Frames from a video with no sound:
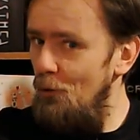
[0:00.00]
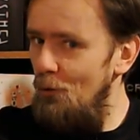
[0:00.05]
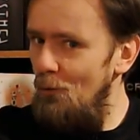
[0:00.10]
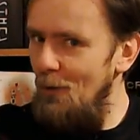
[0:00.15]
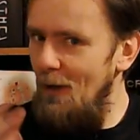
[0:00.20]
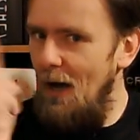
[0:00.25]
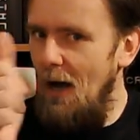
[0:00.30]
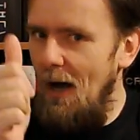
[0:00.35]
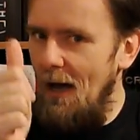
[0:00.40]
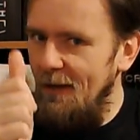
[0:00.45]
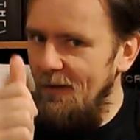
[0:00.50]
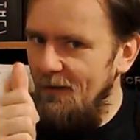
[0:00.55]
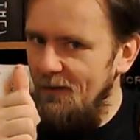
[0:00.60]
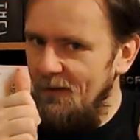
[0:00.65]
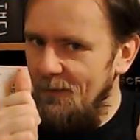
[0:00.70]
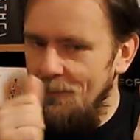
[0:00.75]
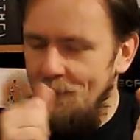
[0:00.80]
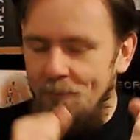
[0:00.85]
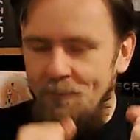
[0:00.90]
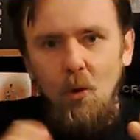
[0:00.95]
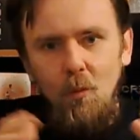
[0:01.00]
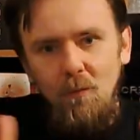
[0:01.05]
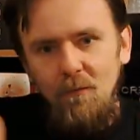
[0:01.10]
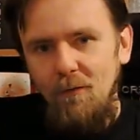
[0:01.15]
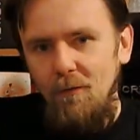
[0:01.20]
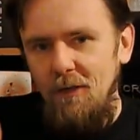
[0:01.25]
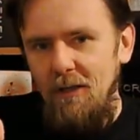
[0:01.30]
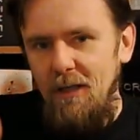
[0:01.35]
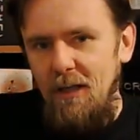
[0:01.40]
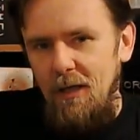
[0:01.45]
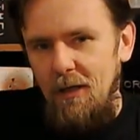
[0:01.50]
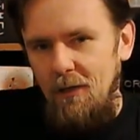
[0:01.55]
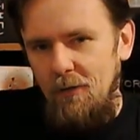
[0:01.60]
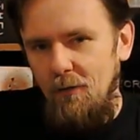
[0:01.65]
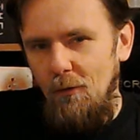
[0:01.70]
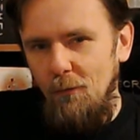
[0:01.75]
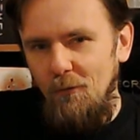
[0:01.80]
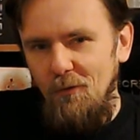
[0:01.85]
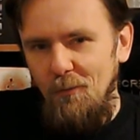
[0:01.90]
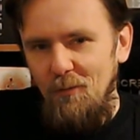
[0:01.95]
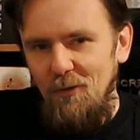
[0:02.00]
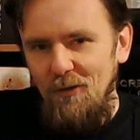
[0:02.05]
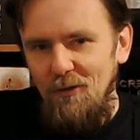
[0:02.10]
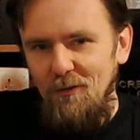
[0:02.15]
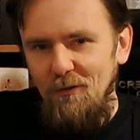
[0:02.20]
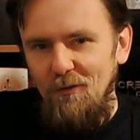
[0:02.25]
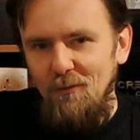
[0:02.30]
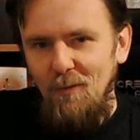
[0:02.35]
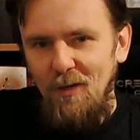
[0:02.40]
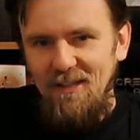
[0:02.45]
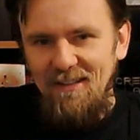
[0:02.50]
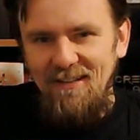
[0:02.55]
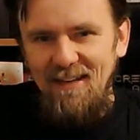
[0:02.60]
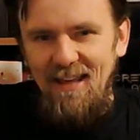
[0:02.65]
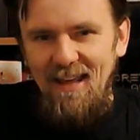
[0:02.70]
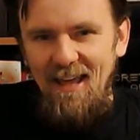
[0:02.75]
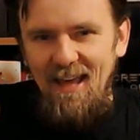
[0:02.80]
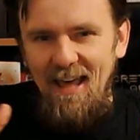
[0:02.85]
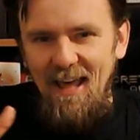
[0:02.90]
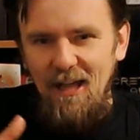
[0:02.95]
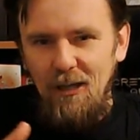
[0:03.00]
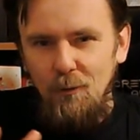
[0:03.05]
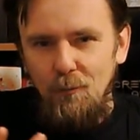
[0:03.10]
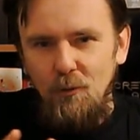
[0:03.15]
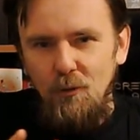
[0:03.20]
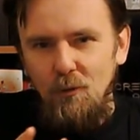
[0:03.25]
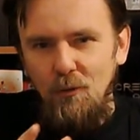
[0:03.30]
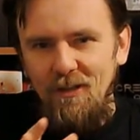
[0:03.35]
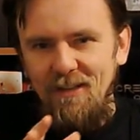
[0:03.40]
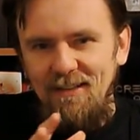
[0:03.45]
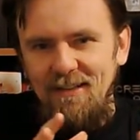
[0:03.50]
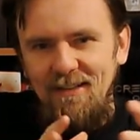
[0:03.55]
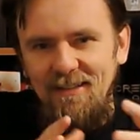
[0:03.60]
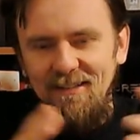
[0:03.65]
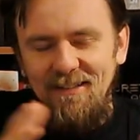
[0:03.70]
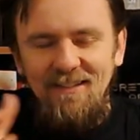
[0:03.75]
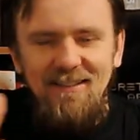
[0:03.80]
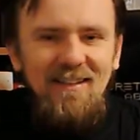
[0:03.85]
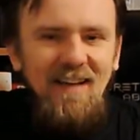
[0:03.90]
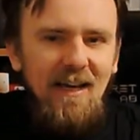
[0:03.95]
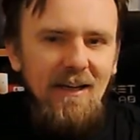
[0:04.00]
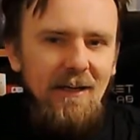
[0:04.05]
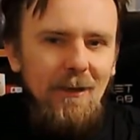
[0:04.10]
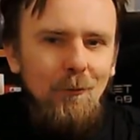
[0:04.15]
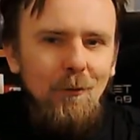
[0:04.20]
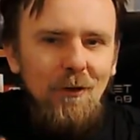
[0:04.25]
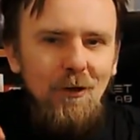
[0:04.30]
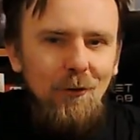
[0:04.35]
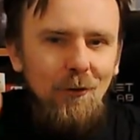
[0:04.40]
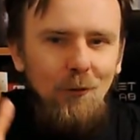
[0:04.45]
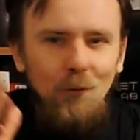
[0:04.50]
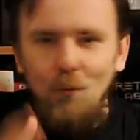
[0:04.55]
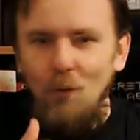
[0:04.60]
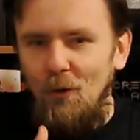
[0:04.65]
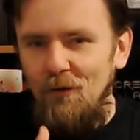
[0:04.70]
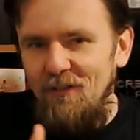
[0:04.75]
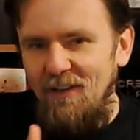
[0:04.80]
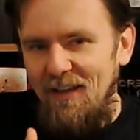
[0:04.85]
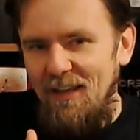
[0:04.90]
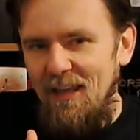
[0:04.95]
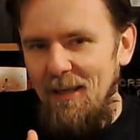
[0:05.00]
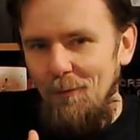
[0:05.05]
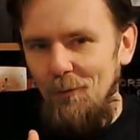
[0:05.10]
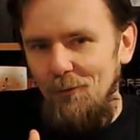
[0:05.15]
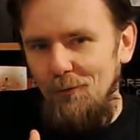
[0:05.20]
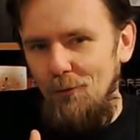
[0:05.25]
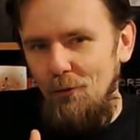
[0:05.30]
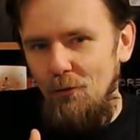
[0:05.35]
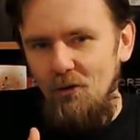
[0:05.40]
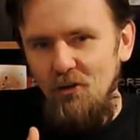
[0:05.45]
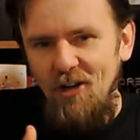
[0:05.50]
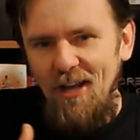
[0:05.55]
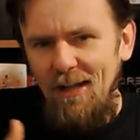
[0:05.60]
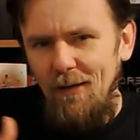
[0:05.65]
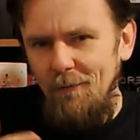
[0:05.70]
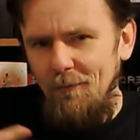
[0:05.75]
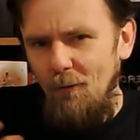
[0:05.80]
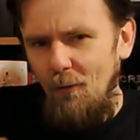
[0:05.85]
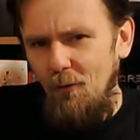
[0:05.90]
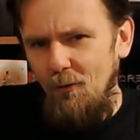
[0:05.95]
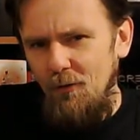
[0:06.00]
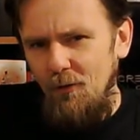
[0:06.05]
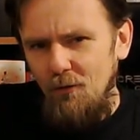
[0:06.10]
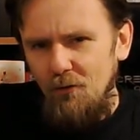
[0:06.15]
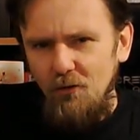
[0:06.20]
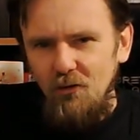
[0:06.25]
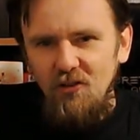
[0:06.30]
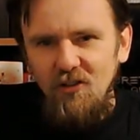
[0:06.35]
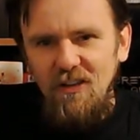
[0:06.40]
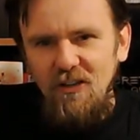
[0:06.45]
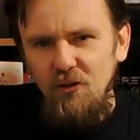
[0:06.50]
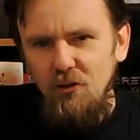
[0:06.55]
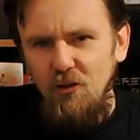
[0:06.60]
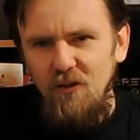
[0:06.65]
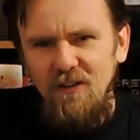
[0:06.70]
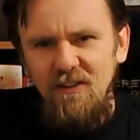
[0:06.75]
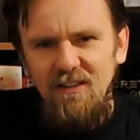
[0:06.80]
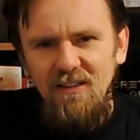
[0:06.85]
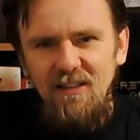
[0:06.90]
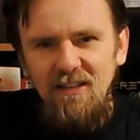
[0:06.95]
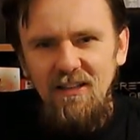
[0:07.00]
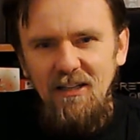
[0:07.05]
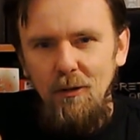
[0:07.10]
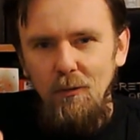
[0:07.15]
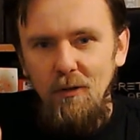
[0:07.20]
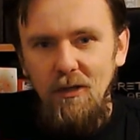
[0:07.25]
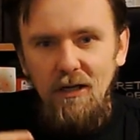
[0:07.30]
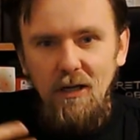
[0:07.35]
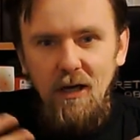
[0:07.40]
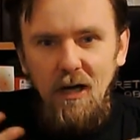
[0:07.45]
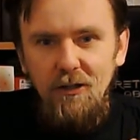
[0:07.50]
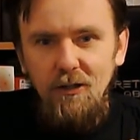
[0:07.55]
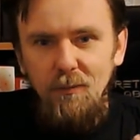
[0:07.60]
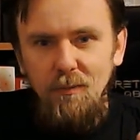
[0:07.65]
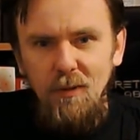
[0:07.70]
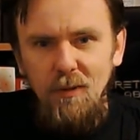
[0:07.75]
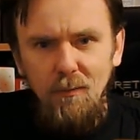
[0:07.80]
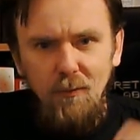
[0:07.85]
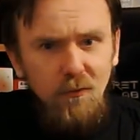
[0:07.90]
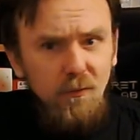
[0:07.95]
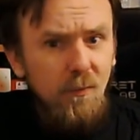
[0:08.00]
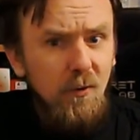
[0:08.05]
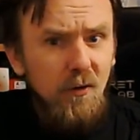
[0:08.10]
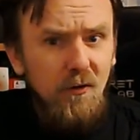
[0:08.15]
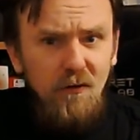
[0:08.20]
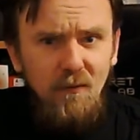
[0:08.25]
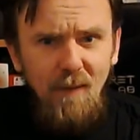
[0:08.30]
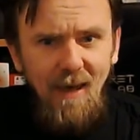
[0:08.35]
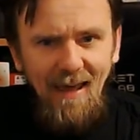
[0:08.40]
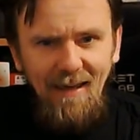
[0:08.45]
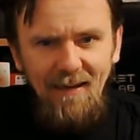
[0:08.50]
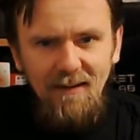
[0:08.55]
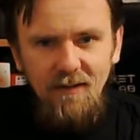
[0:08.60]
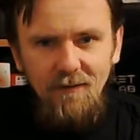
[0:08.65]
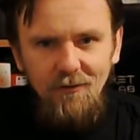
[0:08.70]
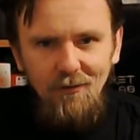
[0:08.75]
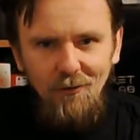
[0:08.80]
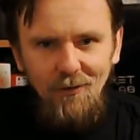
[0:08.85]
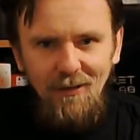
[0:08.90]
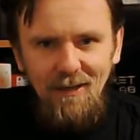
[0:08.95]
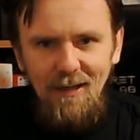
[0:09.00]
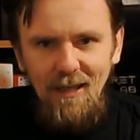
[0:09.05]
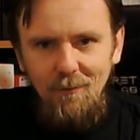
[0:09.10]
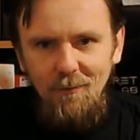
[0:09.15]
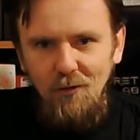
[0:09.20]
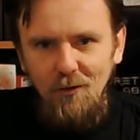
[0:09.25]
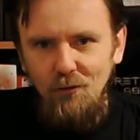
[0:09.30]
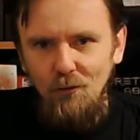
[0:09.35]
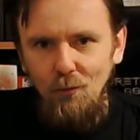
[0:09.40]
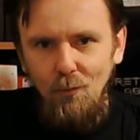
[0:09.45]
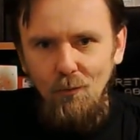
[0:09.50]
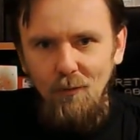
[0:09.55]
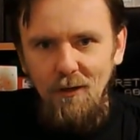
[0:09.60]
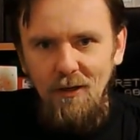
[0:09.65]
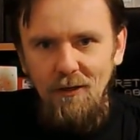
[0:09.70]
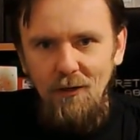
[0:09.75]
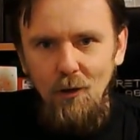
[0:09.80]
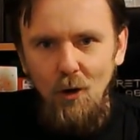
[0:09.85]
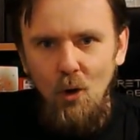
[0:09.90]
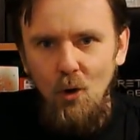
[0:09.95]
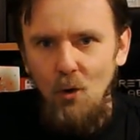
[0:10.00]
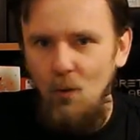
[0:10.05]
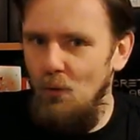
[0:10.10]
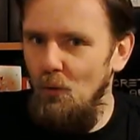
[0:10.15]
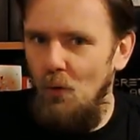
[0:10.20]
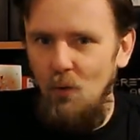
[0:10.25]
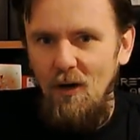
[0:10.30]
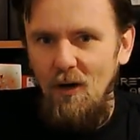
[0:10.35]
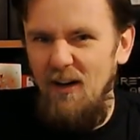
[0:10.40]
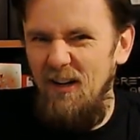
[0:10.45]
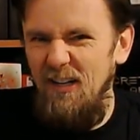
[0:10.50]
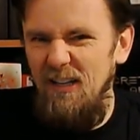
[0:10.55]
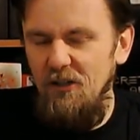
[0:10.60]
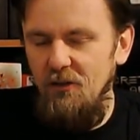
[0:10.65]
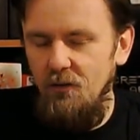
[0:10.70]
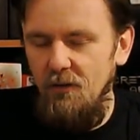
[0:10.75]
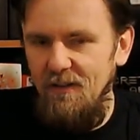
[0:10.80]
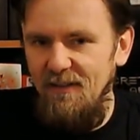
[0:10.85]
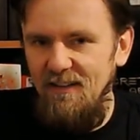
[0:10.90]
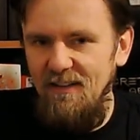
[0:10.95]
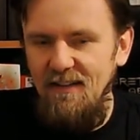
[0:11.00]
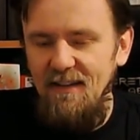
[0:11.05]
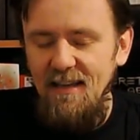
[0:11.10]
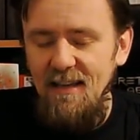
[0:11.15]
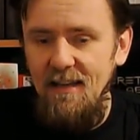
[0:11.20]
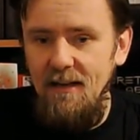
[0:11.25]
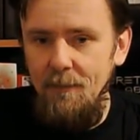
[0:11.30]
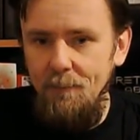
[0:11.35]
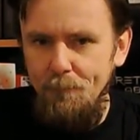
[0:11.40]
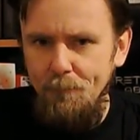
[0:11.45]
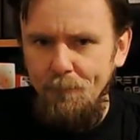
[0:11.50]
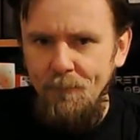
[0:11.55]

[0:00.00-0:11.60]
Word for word: you guys. Hopefully those opinions might help you in deciding whether you want a game on your shelf or you're just interested in hearing other people's perspectives on a game that you already own or are interested in.